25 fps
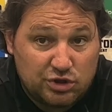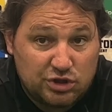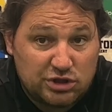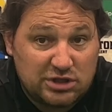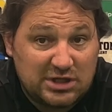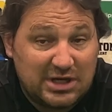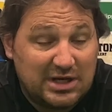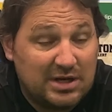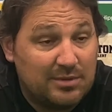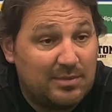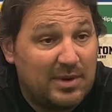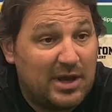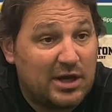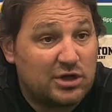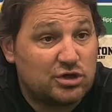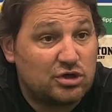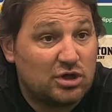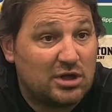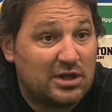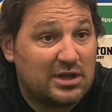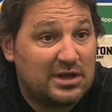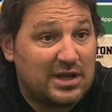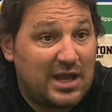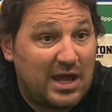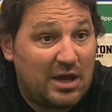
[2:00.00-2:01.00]
just need to make
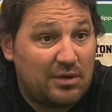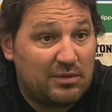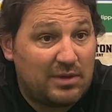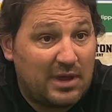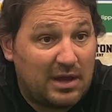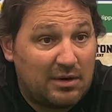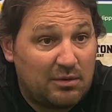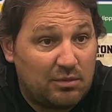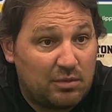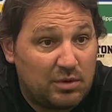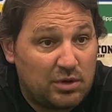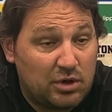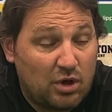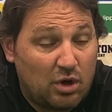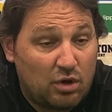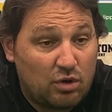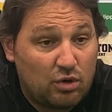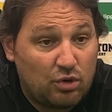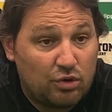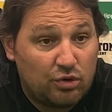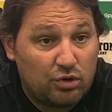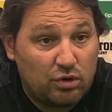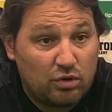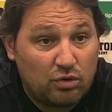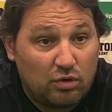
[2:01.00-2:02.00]
sure that now that we're not
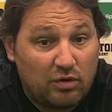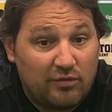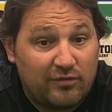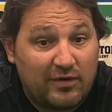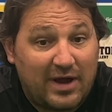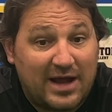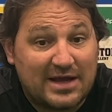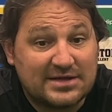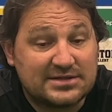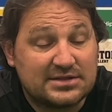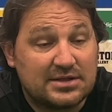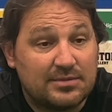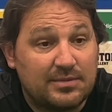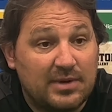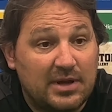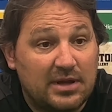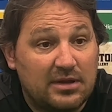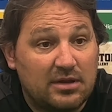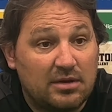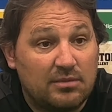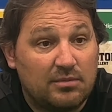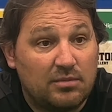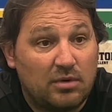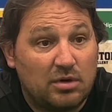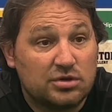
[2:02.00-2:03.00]
going to overestimate
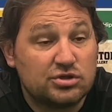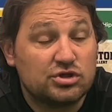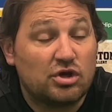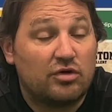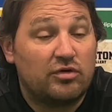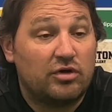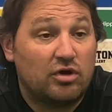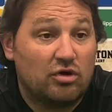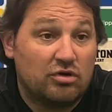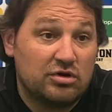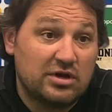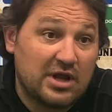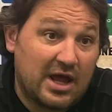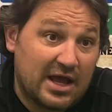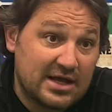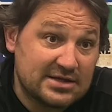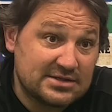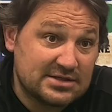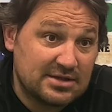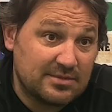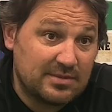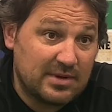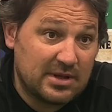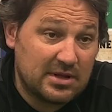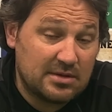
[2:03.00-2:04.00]
them, sorry,
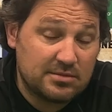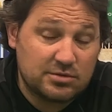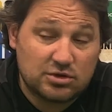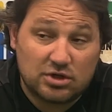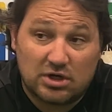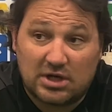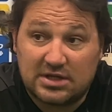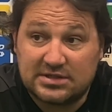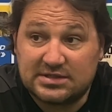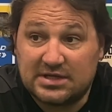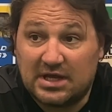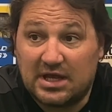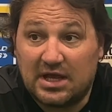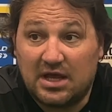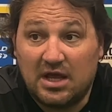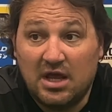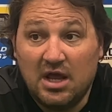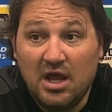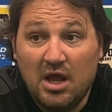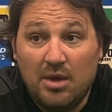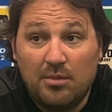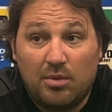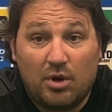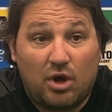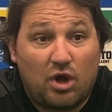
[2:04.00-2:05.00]
underestimate them, should I say,
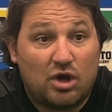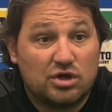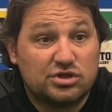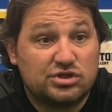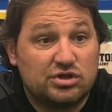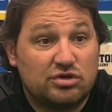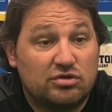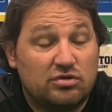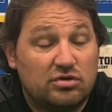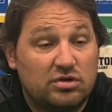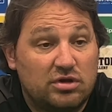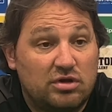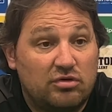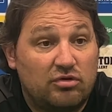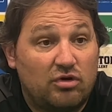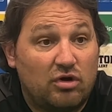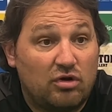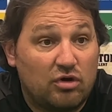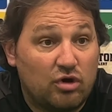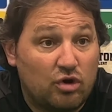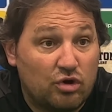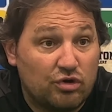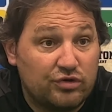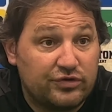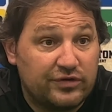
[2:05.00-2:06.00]
because they're, they're
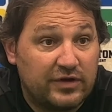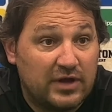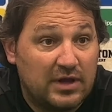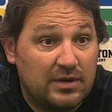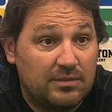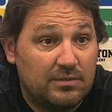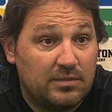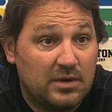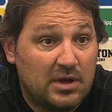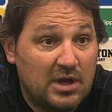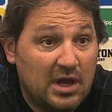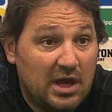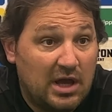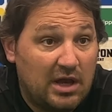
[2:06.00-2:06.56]
a good team.